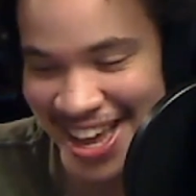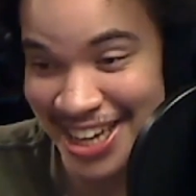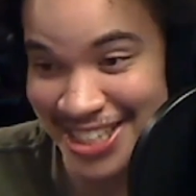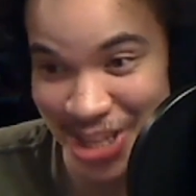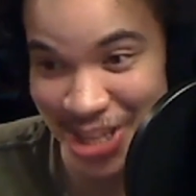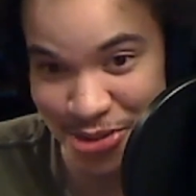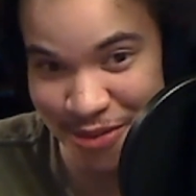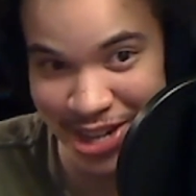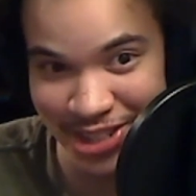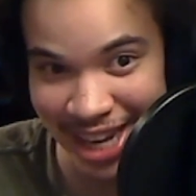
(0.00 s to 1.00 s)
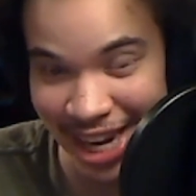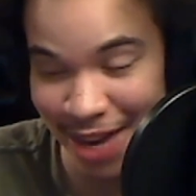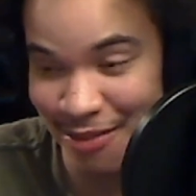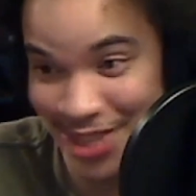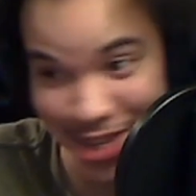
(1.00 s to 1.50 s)
It's like you finish the light
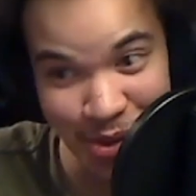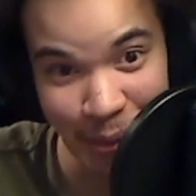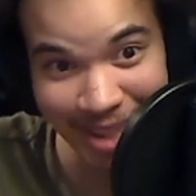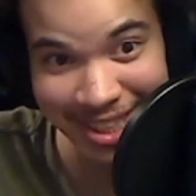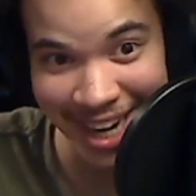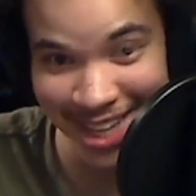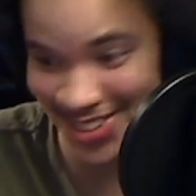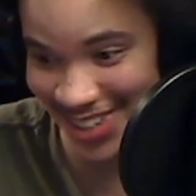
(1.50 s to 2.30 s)
novel. It's like, you want the next one?